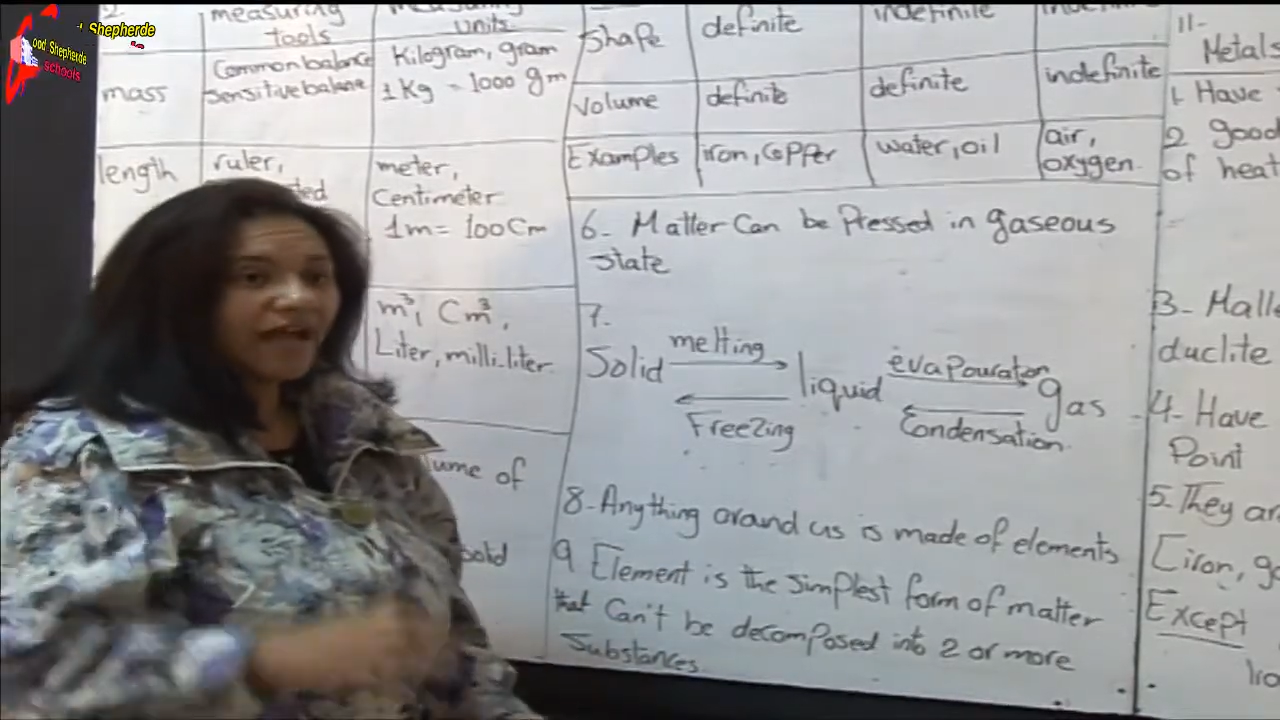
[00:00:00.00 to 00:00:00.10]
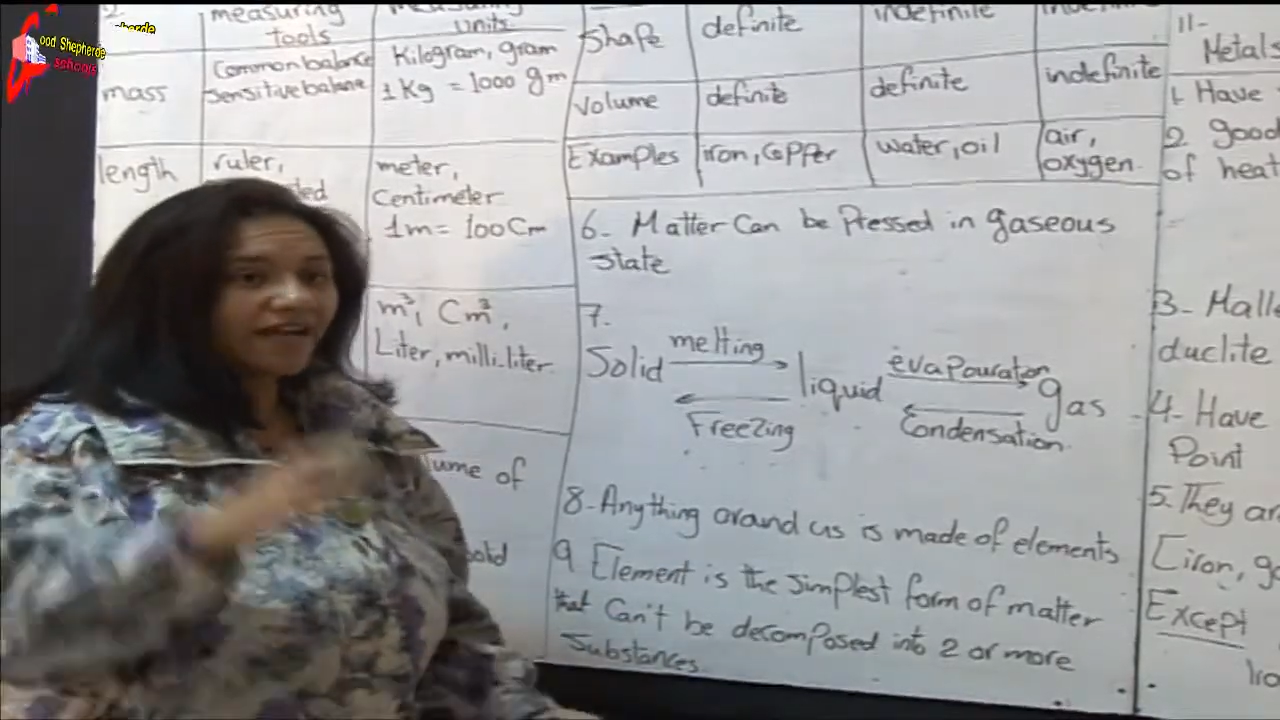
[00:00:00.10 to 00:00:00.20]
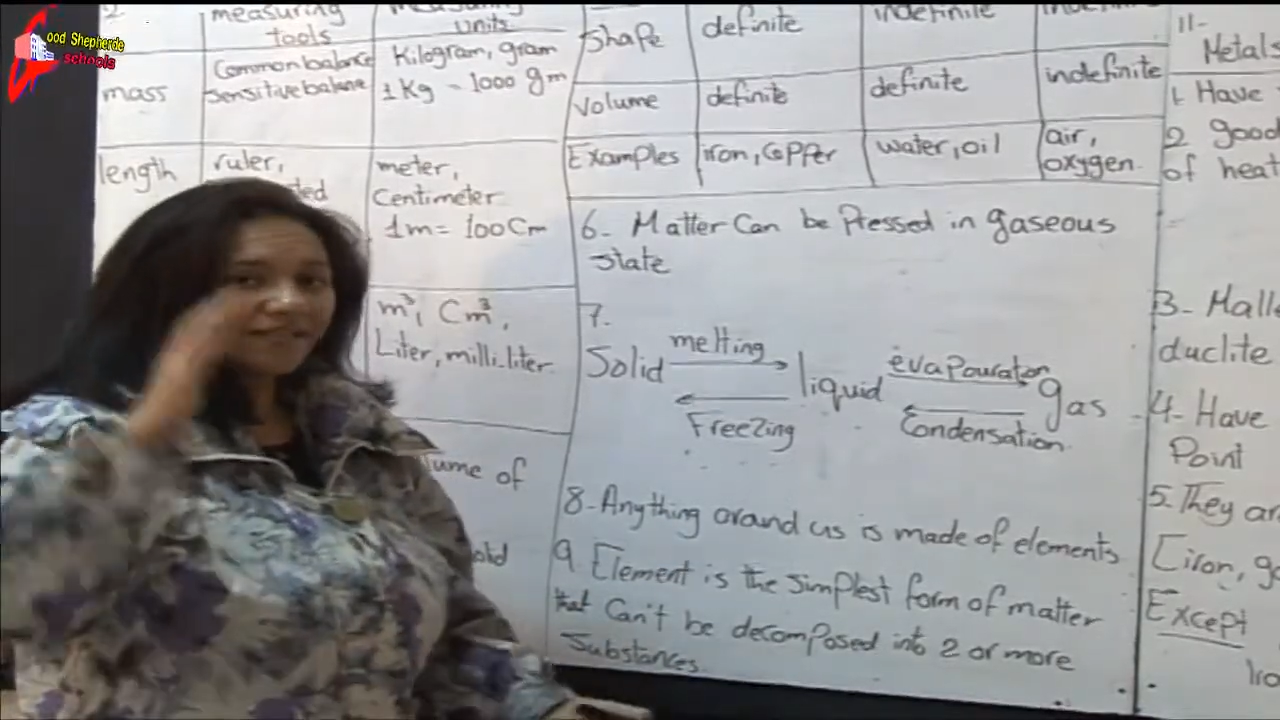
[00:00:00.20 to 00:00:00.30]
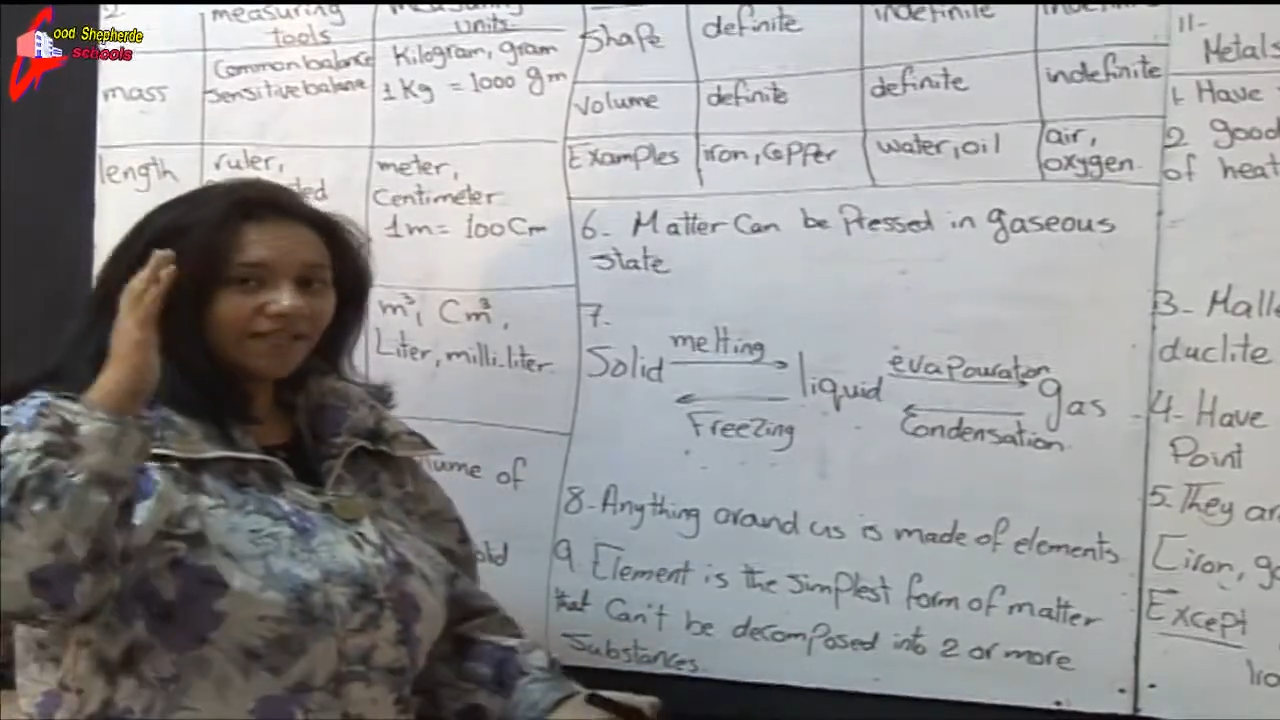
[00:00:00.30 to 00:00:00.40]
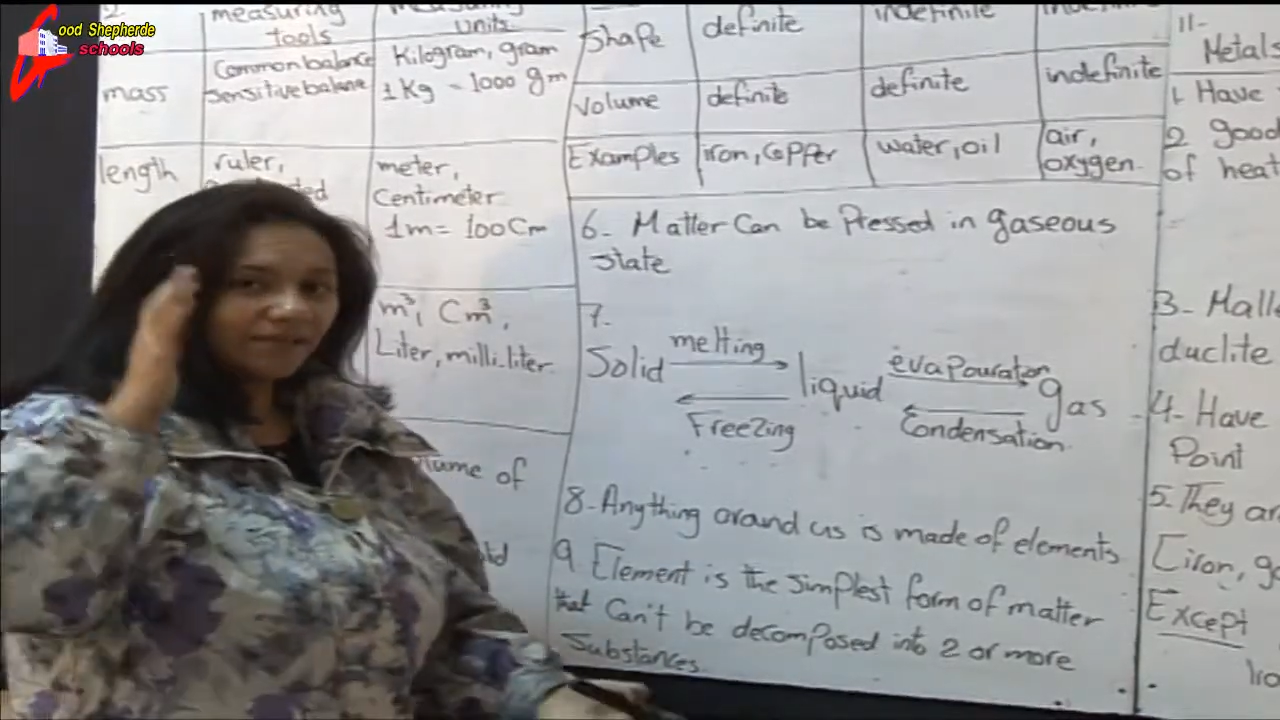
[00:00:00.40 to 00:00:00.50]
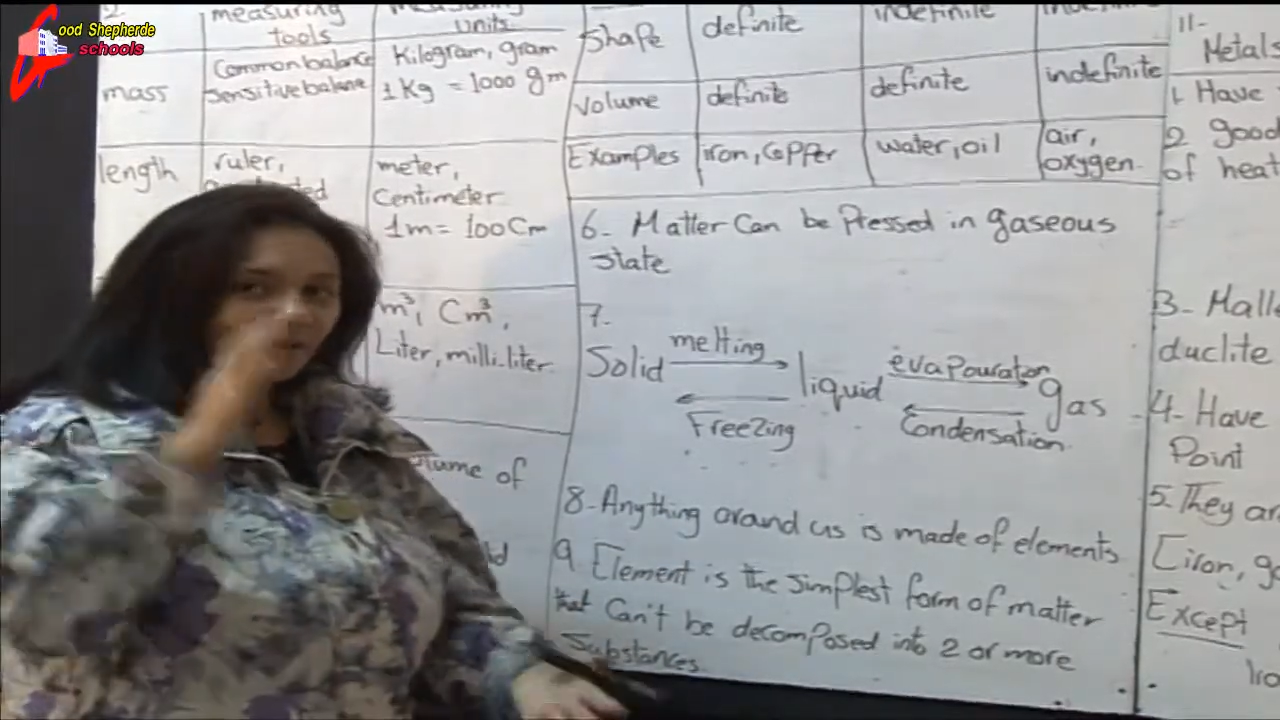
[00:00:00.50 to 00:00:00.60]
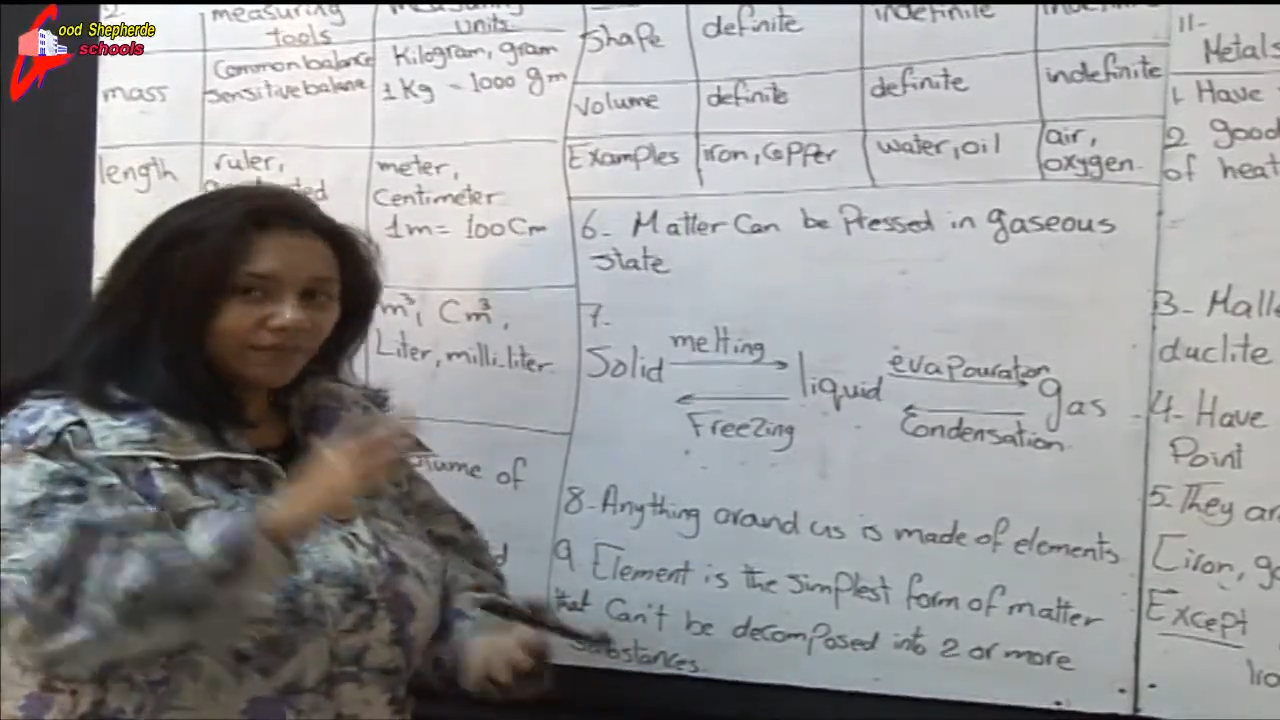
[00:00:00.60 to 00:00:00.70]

I can